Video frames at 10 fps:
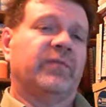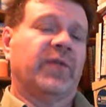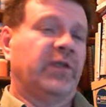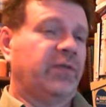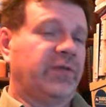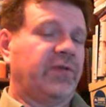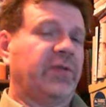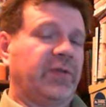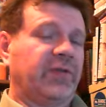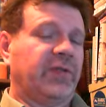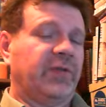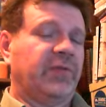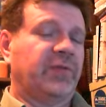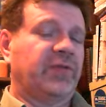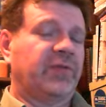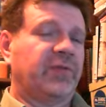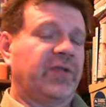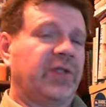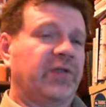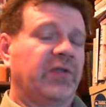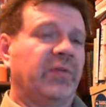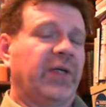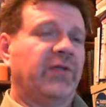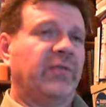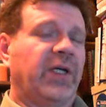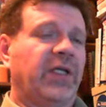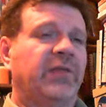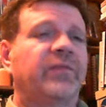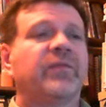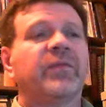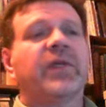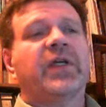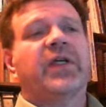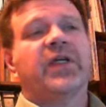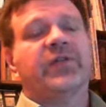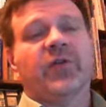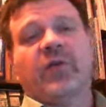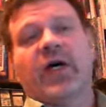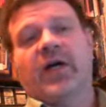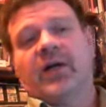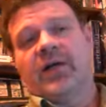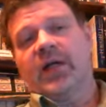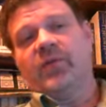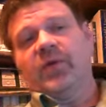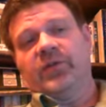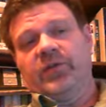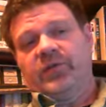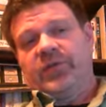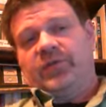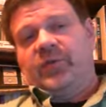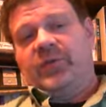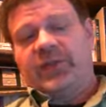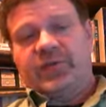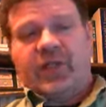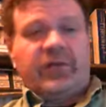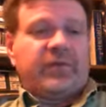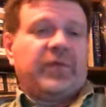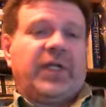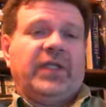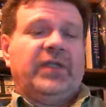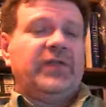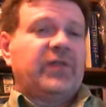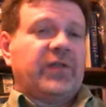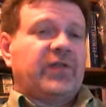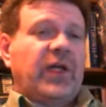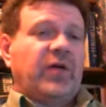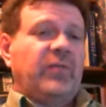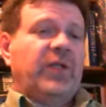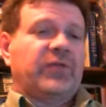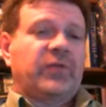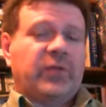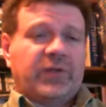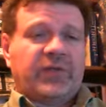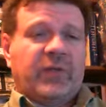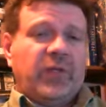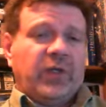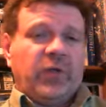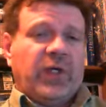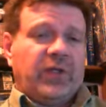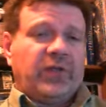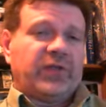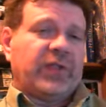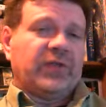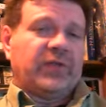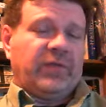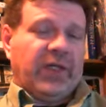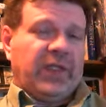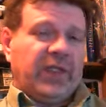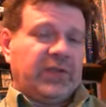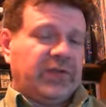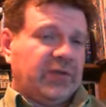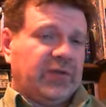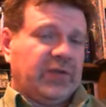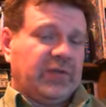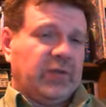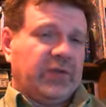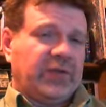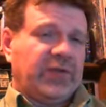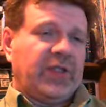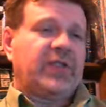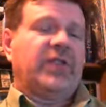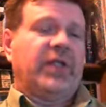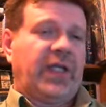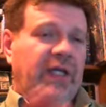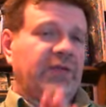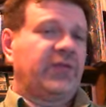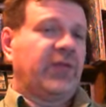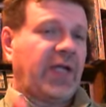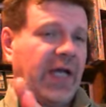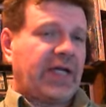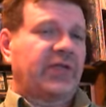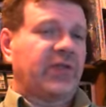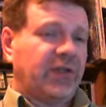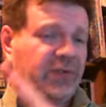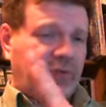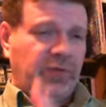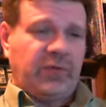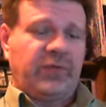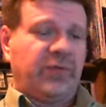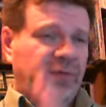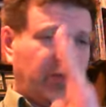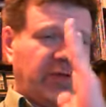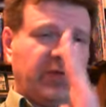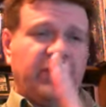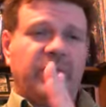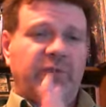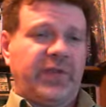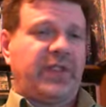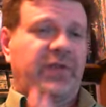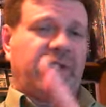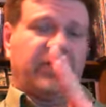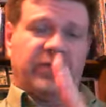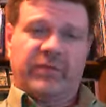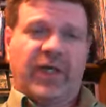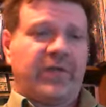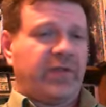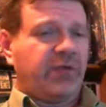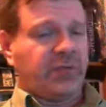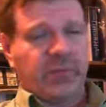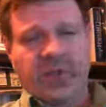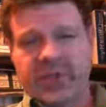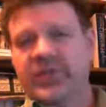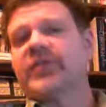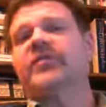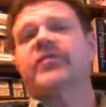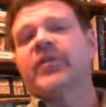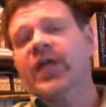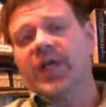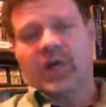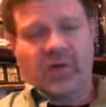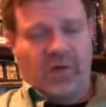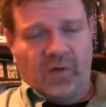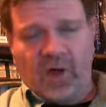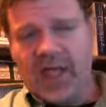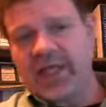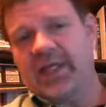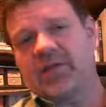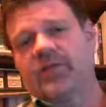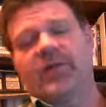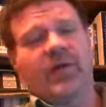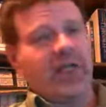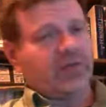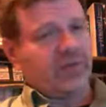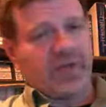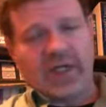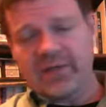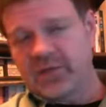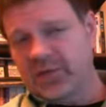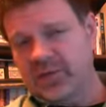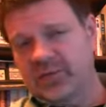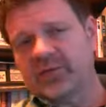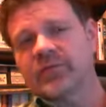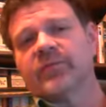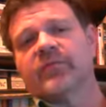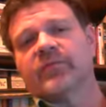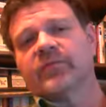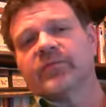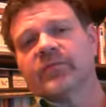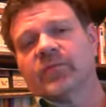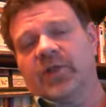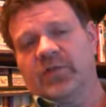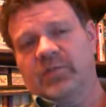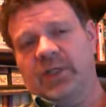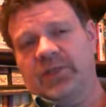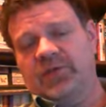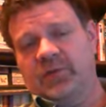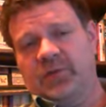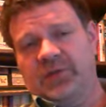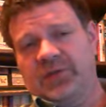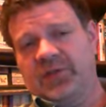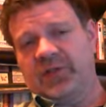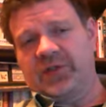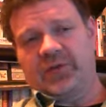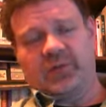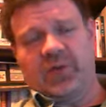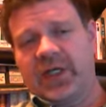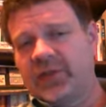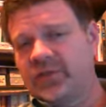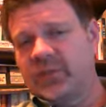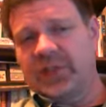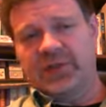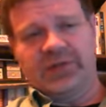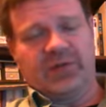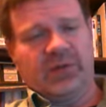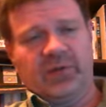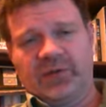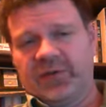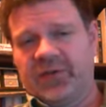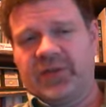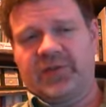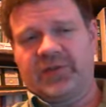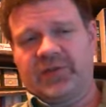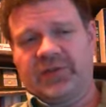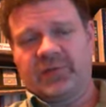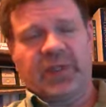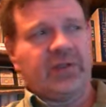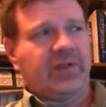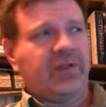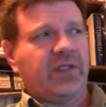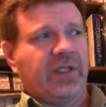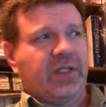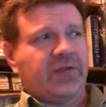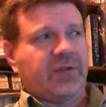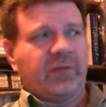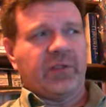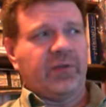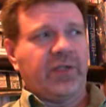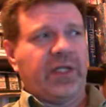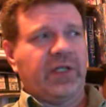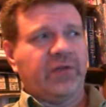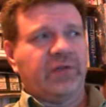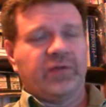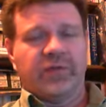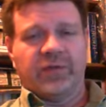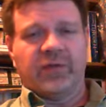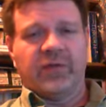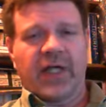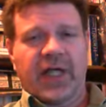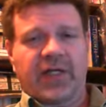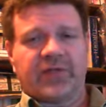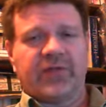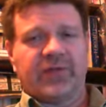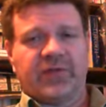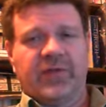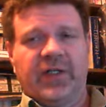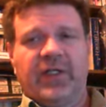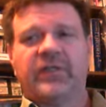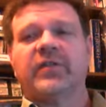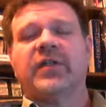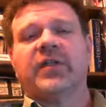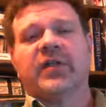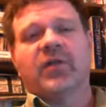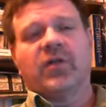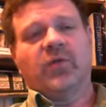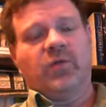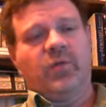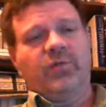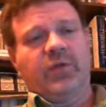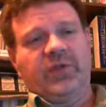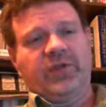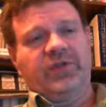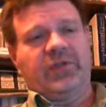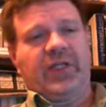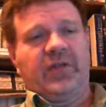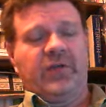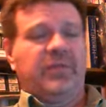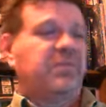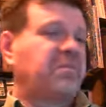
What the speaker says: And it was a substantial amount of money. So I wanted to do this for myself, and this is how it best works. Someone who understands the finances of the organization and has access to full, detailed 5-year spreadsheets, lagging the last 5 years of monies the organization has raised, monies that the organization has expended. Someone who has full access to that would put this together.